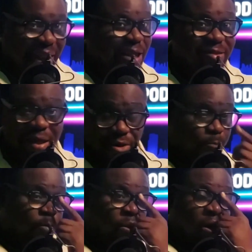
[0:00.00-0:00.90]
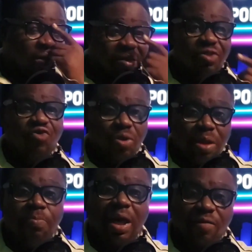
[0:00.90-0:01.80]
And I tell you, these
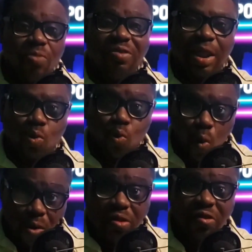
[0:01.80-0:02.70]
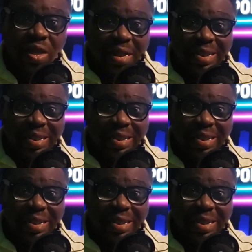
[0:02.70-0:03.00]
streaming platforms are the ones